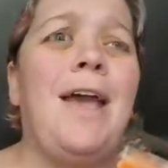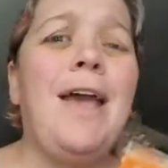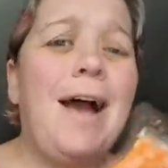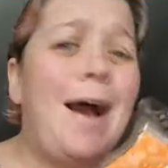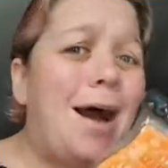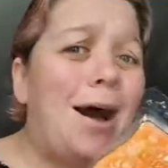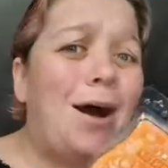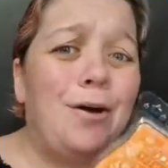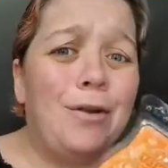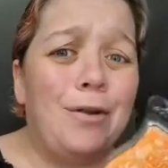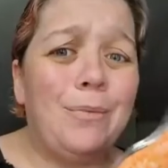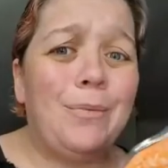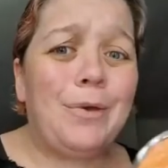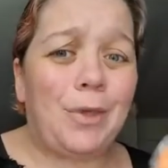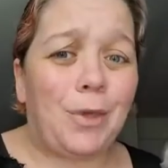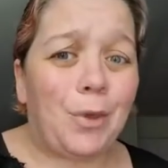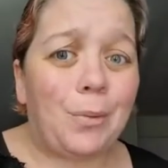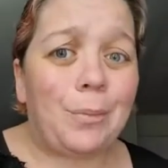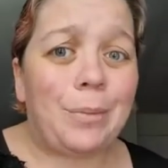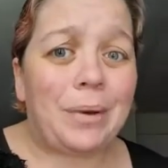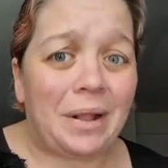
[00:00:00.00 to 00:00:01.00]
I don't know
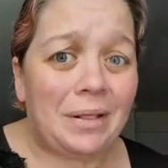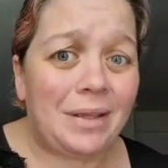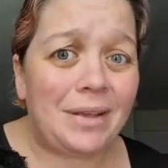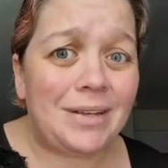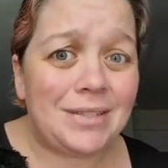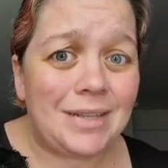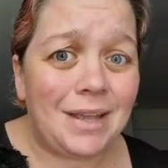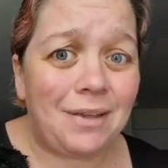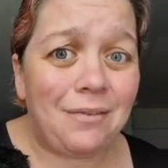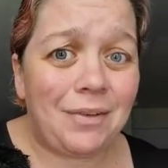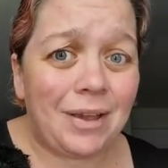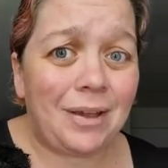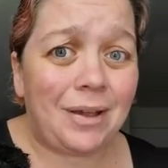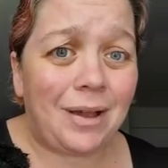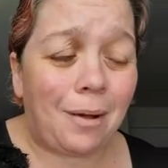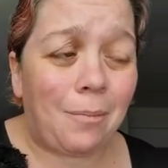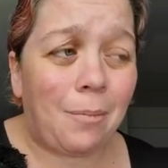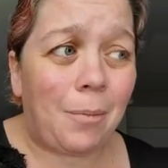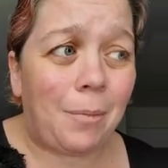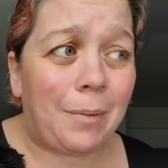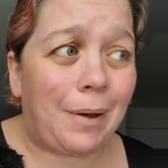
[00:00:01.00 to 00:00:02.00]
about you, but I like saving a
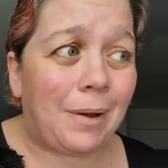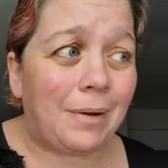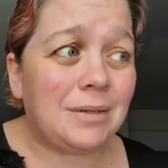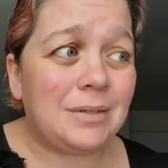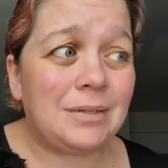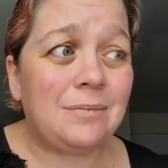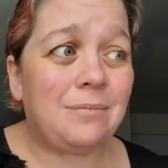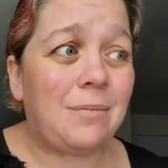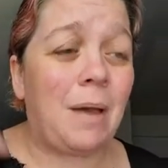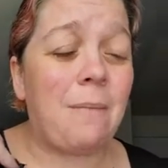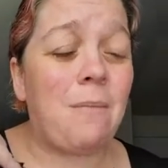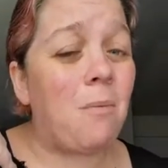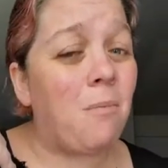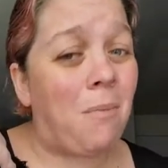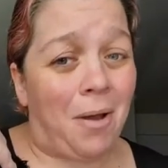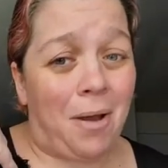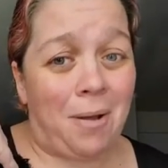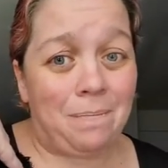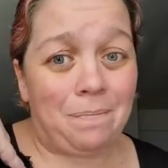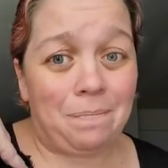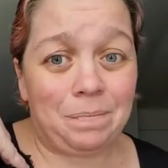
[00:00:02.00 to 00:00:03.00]
couple bucks. I'm a
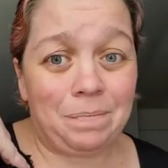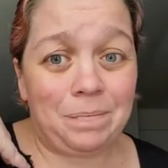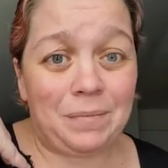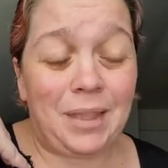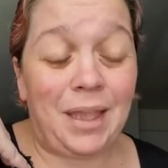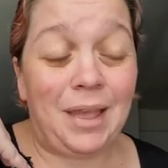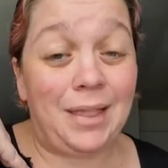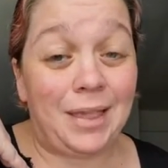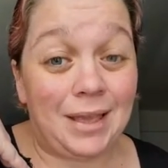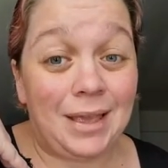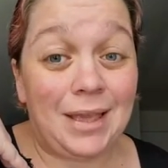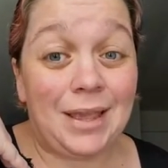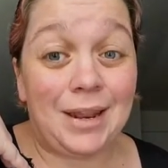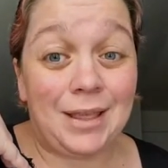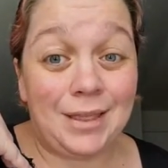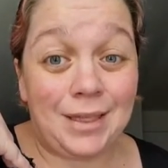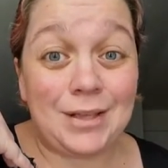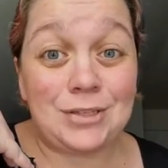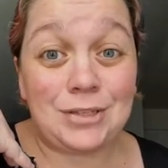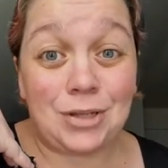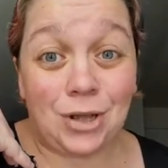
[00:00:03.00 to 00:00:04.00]
mom. I like
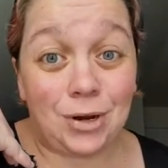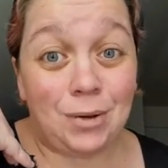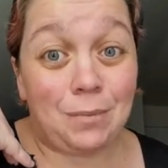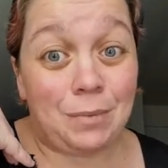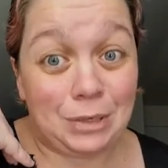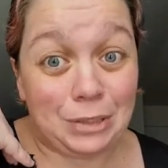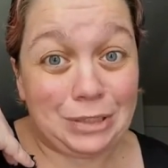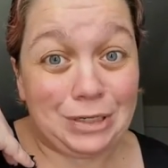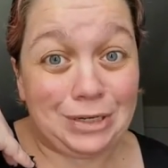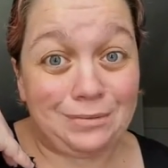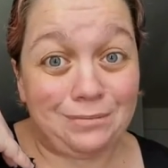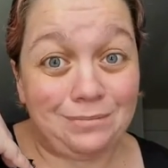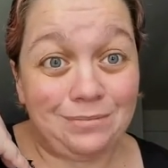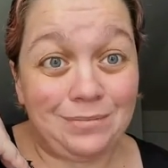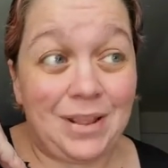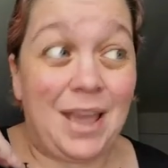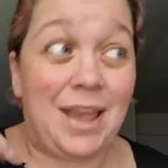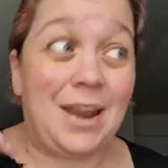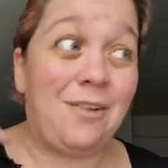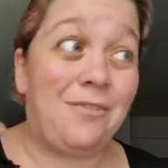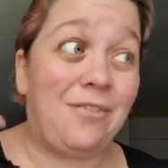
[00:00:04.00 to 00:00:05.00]
getting things on a budget.
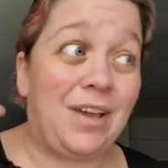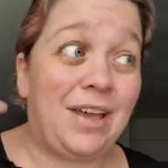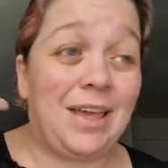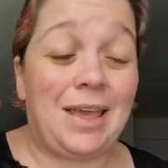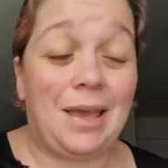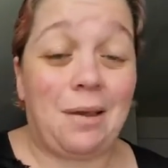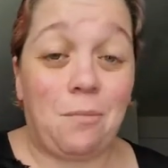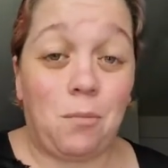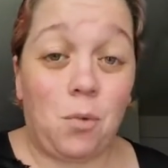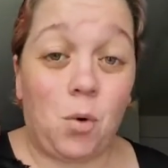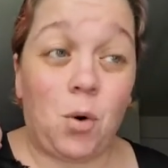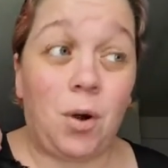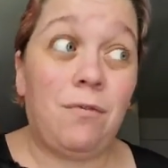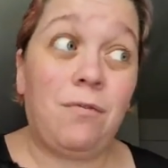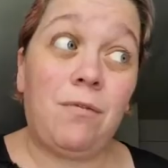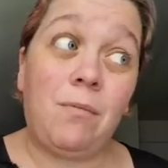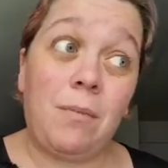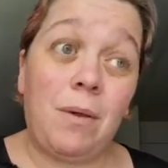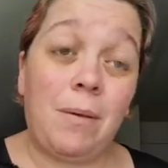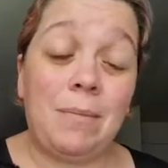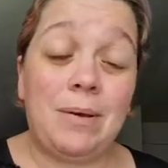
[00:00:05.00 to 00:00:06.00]
And if I can get more
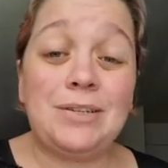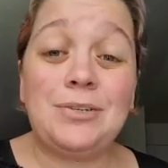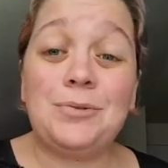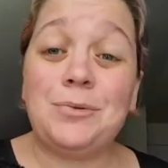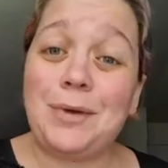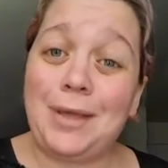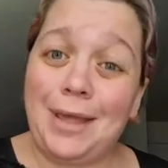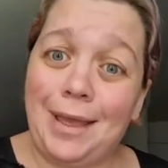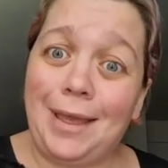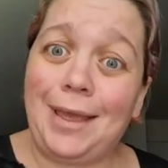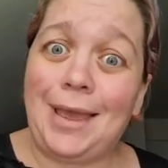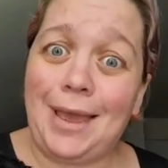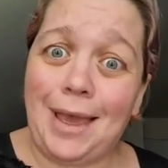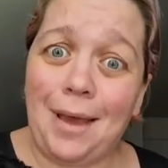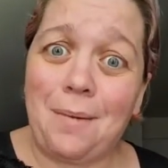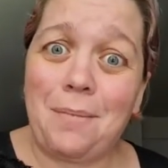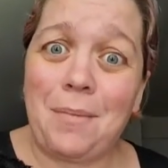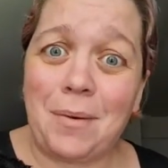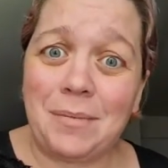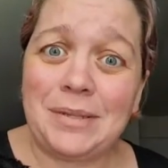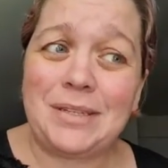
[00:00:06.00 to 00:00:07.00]
from my budget, well, heck
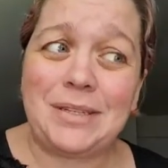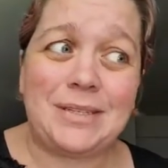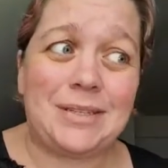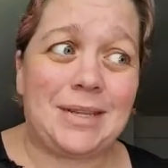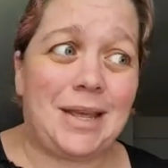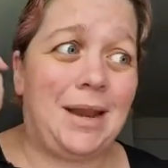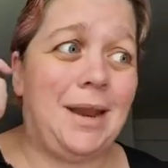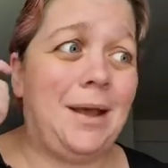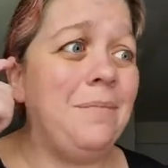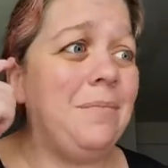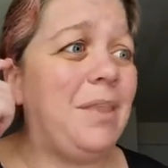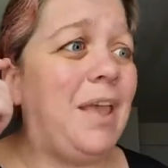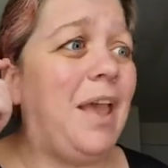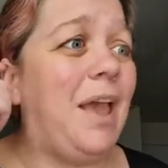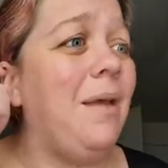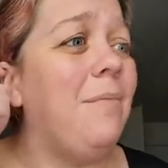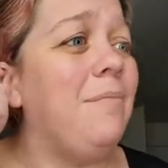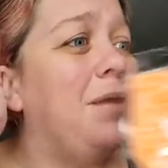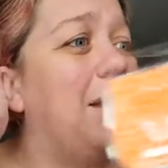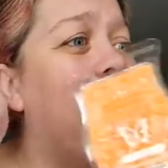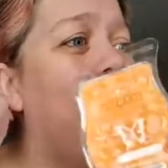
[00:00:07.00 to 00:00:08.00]
yeah, mama's gonna sign up,
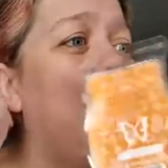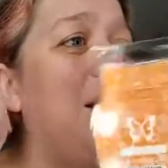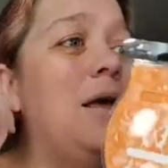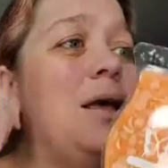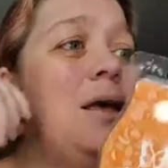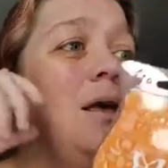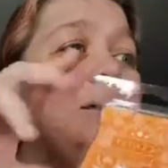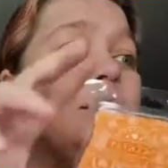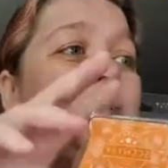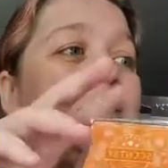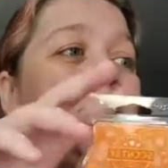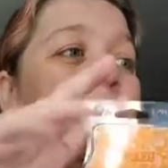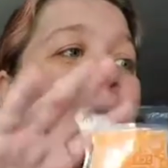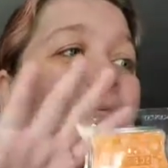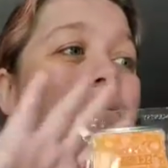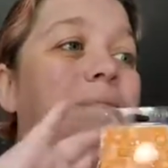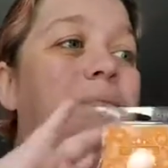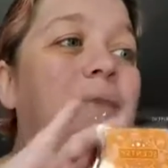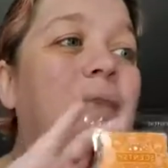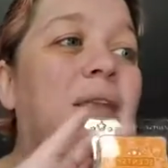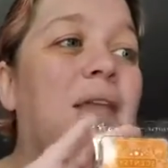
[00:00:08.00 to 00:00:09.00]
okay?
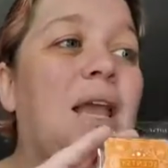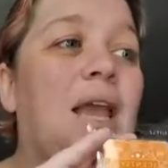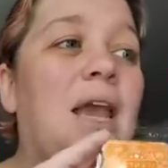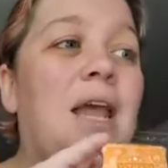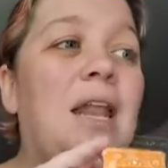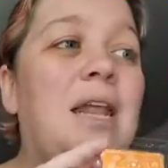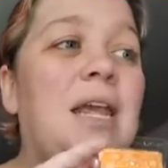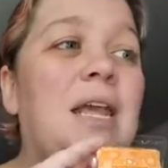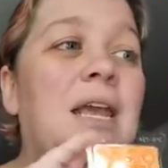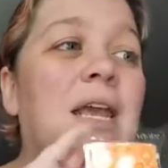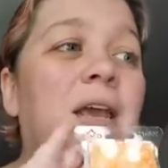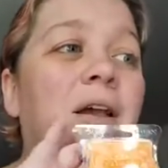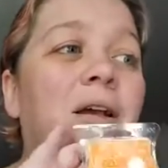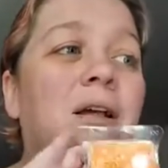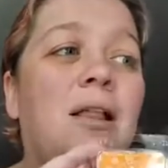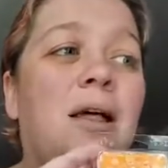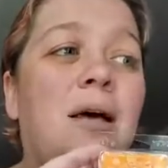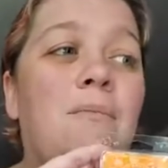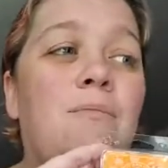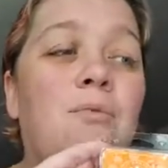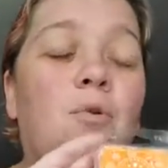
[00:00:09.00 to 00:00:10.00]
So any
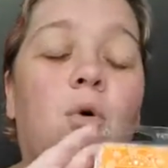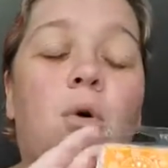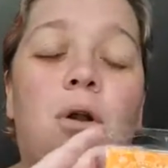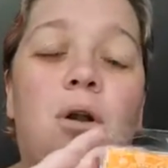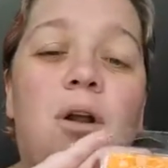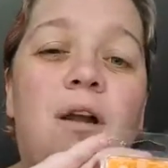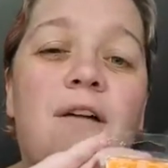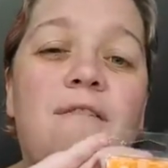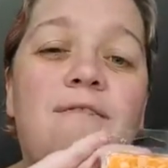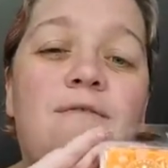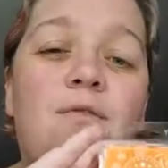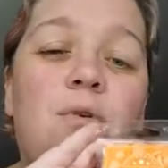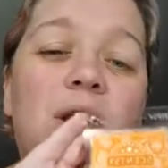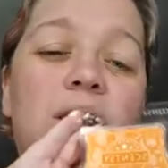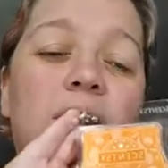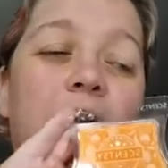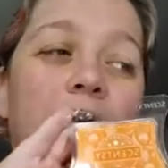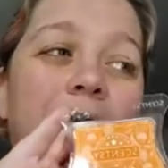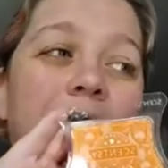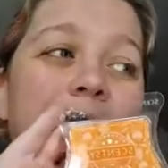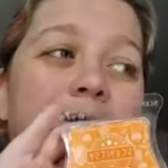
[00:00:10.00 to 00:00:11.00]
club order of
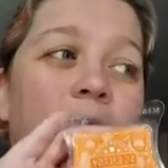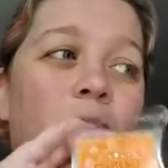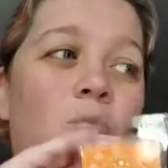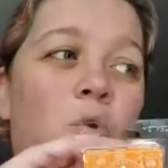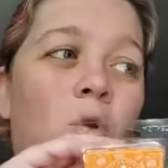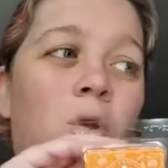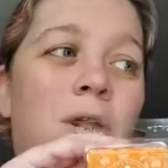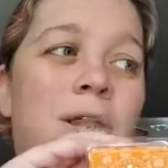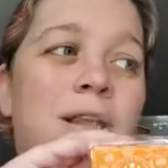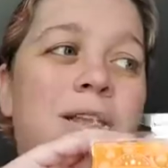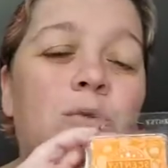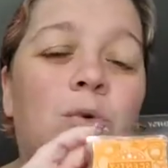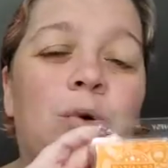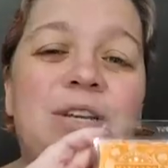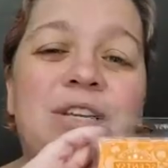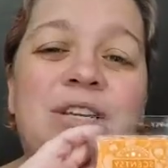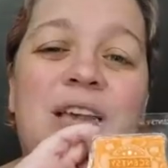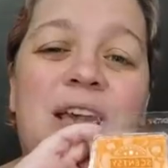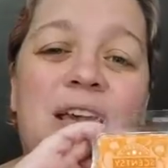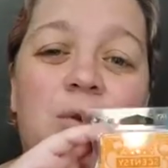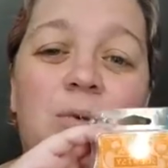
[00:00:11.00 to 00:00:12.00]
$40 or more is
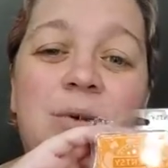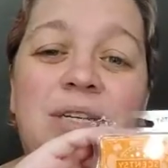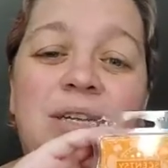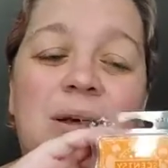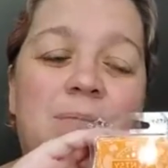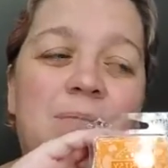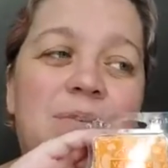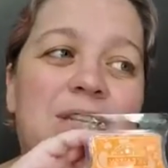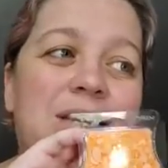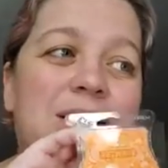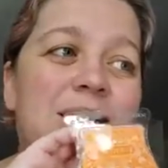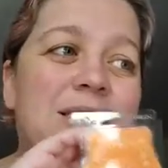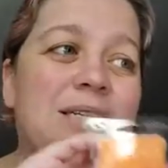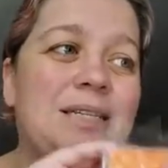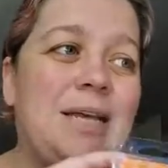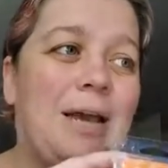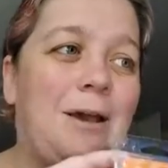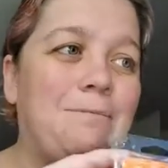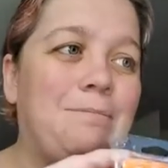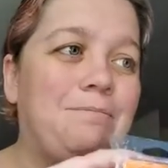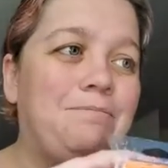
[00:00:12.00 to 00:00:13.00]
going to get you a 10% discount.